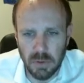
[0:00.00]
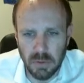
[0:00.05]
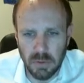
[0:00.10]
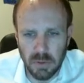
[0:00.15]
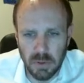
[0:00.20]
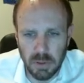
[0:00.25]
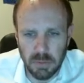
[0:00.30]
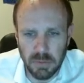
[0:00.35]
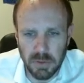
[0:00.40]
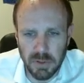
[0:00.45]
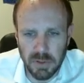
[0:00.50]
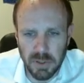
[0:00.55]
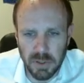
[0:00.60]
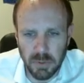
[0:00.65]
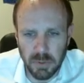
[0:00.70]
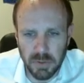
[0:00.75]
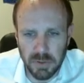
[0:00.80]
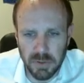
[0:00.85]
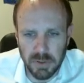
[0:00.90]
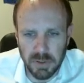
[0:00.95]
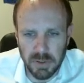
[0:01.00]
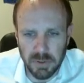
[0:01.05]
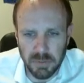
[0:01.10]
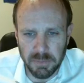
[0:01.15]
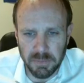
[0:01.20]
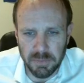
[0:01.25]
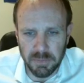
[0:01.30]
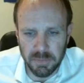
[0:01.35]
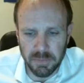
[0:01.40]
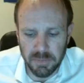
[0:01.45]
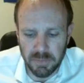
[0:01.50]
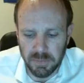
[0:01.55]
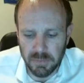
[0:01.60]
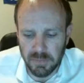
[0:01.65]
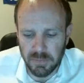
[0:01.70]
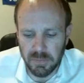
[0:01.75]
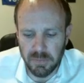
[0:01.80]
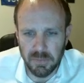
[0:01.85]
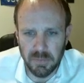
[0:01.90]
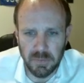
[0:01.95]
I'm gonna say one T.
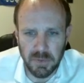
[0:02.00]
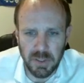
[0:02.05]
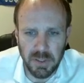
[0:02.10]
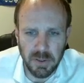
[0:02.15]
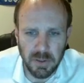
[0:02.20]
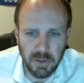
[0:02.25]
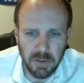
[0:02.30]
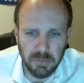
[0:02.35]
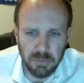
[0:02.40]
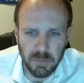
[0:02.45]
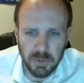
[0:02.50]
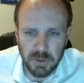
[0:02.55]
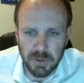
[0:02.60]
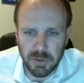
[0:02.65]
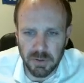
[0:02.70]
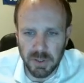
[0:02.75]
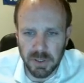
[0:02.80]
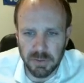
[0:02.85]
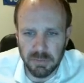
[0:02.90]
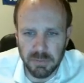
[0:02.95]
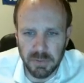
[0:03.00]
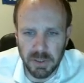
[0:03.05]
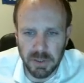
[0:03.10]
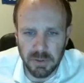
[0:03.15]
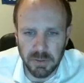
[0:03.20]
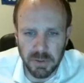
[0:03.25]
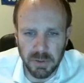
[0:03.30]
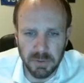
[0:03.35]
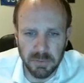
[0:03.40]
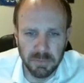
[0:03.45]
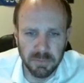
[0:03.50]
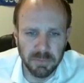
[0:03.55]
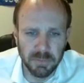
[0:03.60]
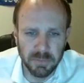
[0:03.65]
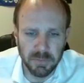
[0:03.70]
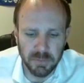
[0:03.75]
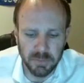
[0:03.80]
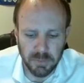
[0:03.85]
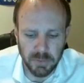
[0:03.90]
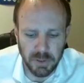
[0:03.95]
Neither of them looks right. I don't know.
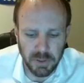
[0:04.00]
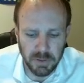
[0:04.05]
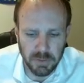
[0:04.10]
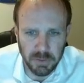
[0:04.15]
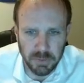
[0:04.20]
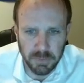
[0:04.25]
Whatever.